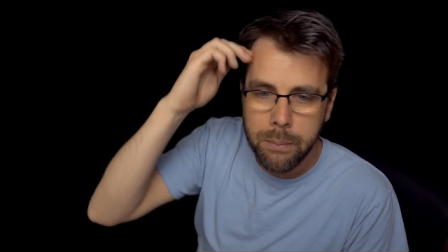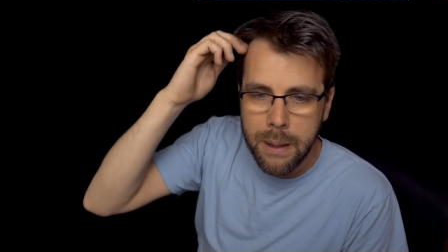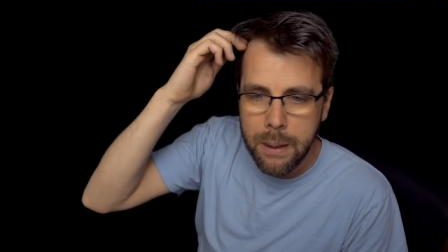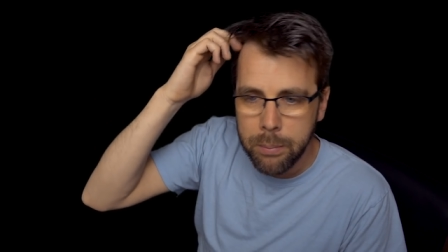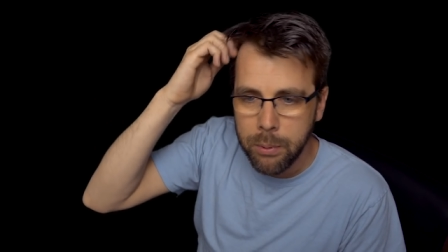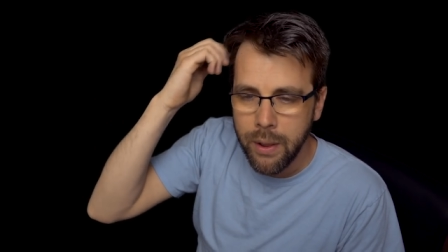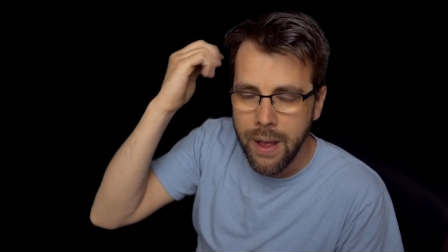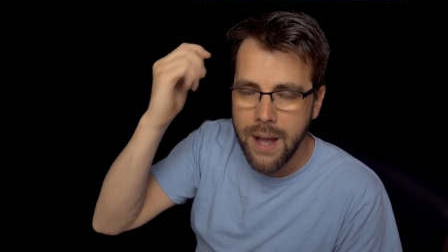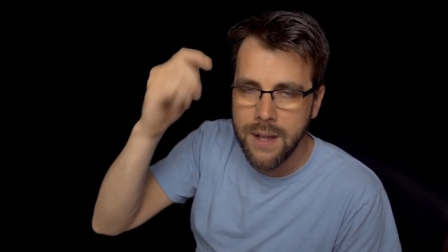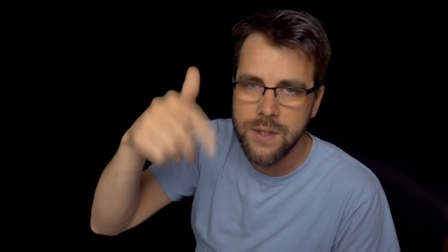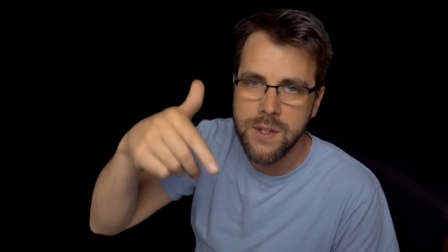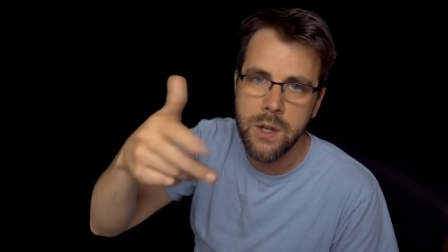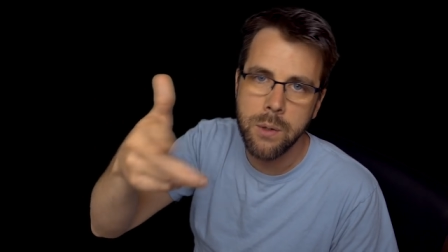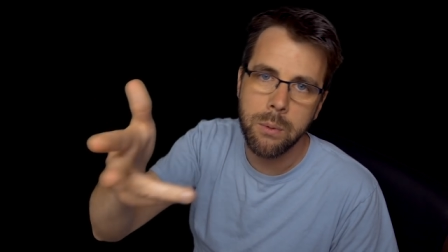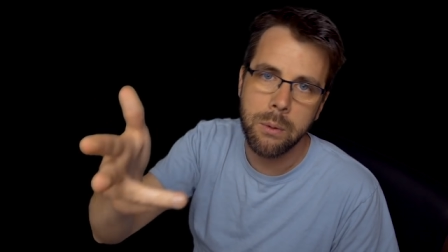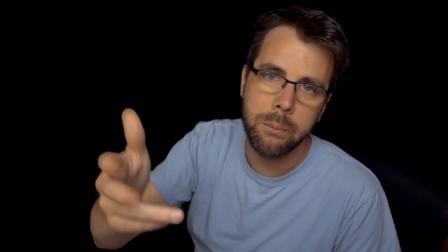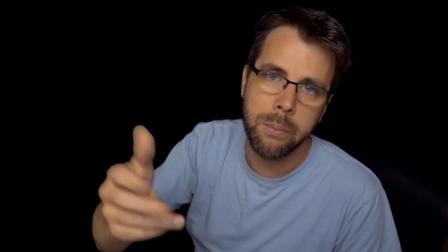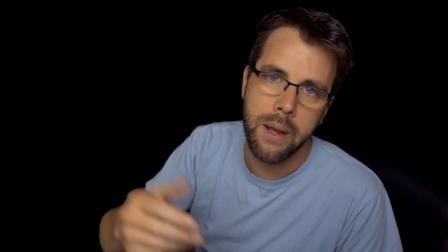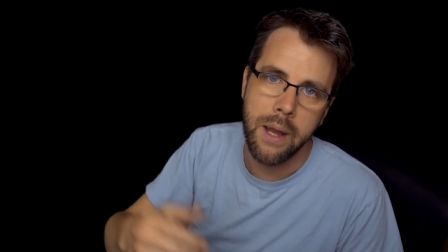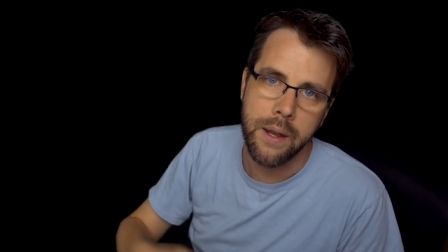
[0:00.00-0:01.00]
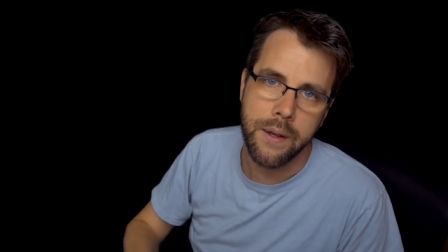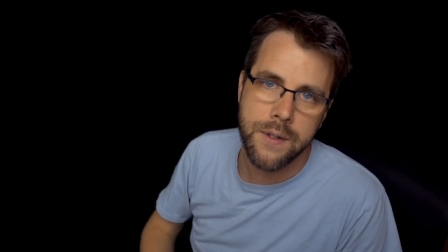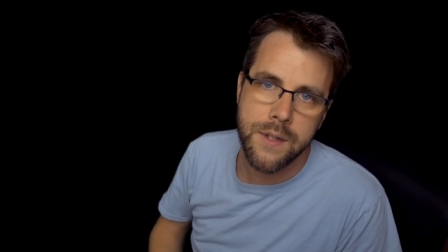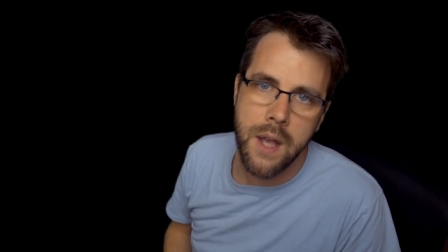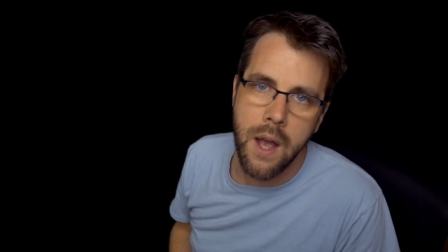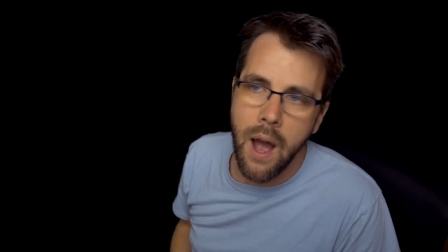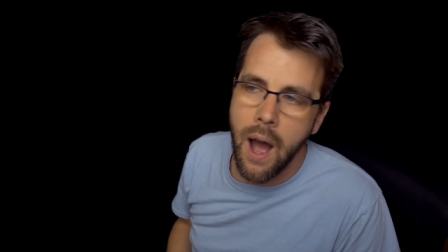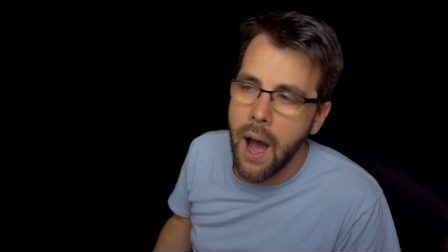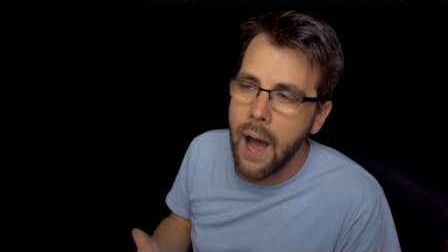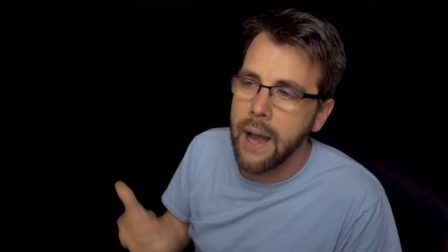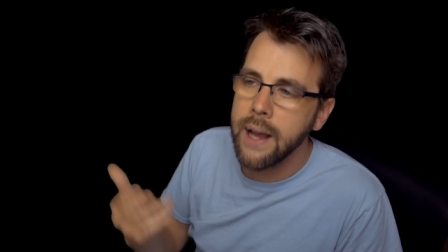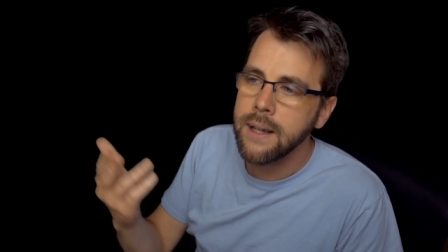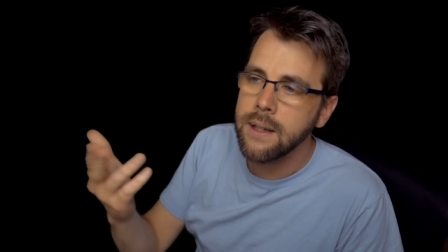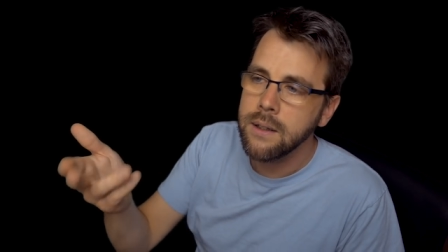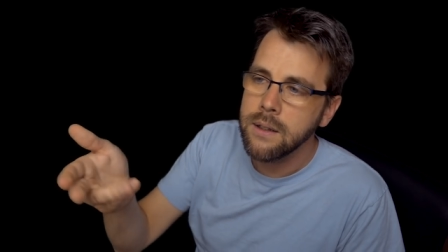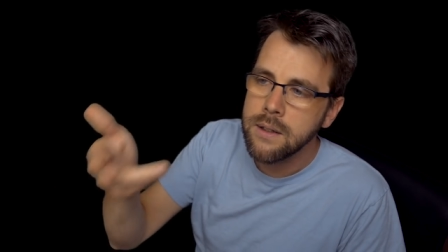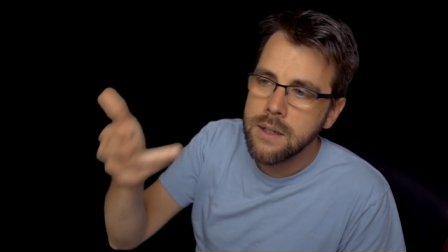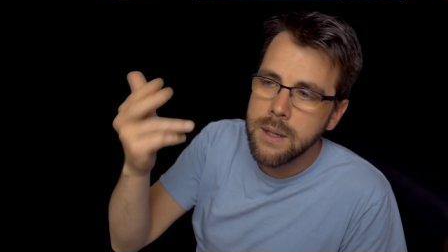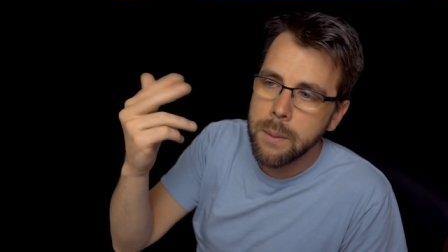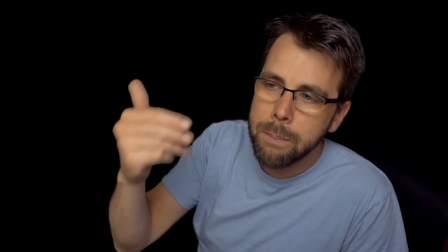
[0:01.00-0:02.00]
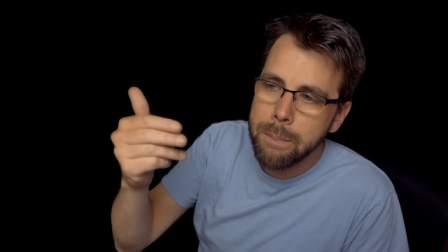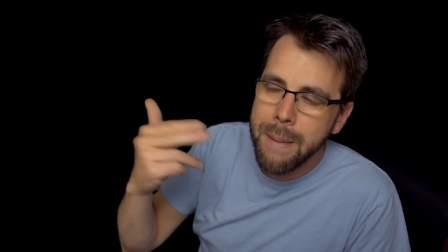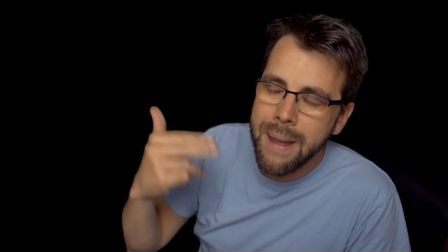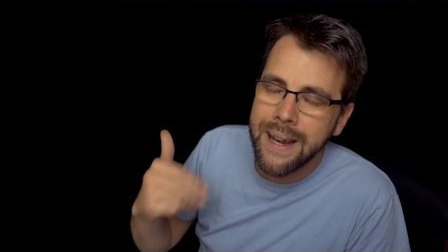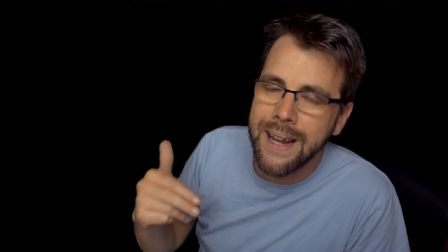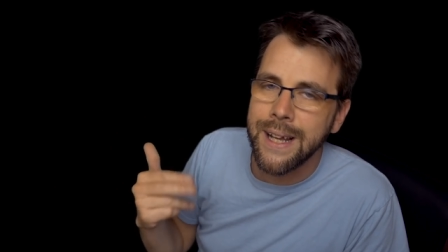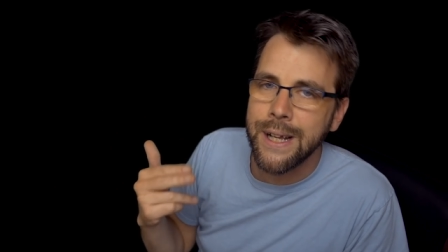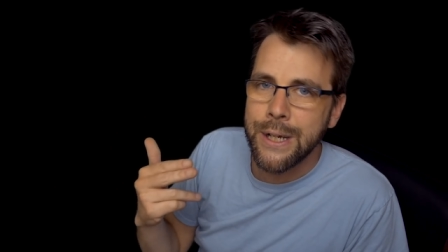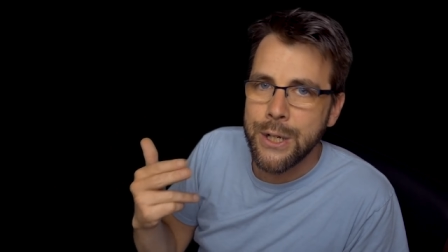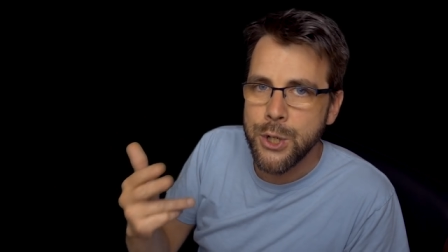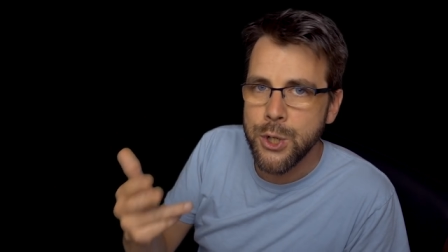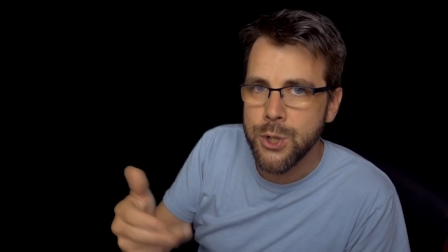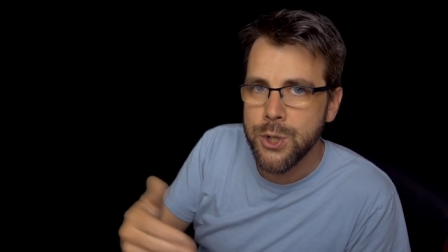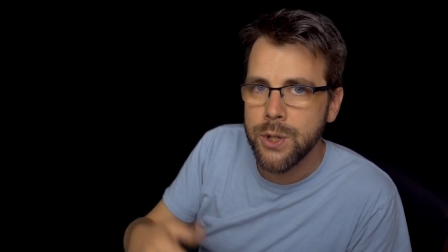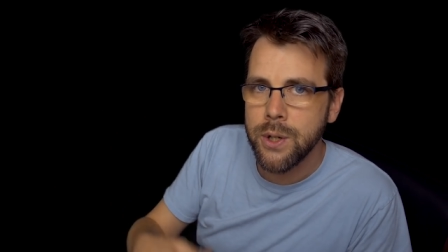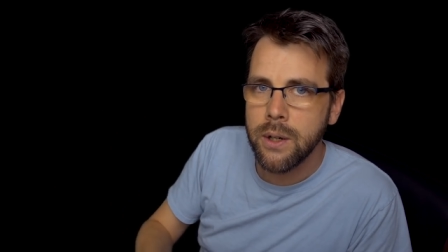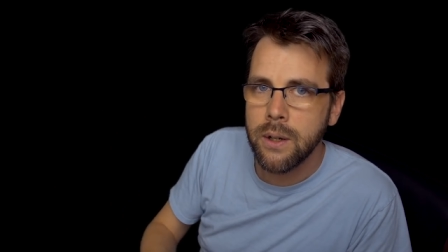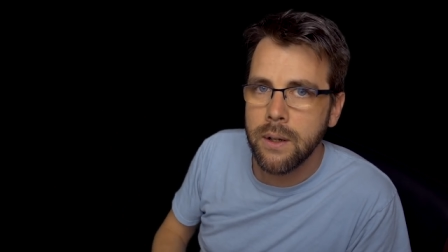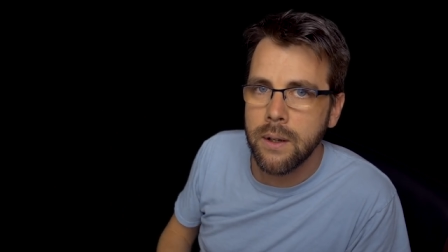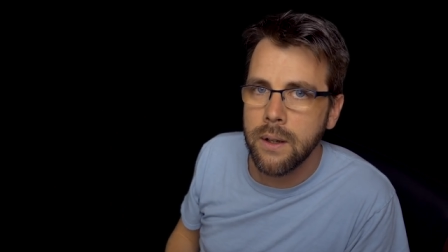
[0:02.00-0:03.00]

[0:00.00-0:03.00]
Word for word: people as human beings. I diminish